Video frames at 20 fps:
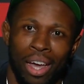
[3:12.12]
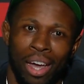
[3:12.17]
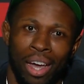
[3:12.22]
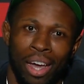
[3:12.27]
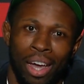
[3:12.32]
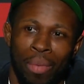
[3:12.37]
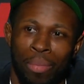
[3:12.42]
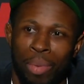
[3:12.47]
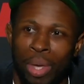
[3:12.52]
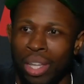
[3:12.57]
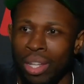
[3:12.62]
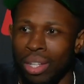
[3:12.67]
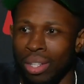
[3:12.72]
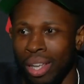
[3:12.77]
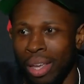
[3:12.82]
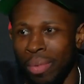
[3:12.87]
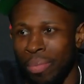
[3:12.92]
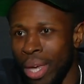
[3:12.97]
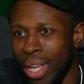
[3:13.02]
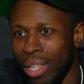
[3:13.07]
I mean,
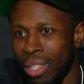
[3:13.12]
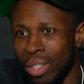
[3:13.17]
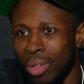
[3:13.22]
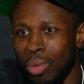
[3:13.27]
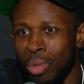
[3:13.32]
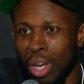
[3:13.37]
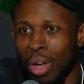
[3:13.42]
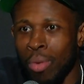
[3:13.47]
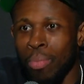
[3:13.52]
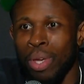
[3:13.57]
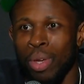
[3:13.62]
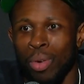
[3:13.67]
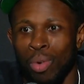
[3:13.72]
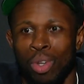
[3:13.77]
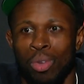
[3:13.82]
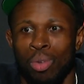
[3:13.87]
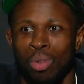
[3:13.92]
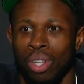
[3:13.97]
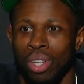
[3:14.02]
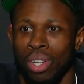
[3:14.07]
it makes you tell me. What do
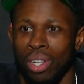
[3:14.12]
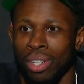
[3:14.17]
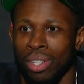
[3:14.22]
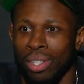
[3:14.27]
you think?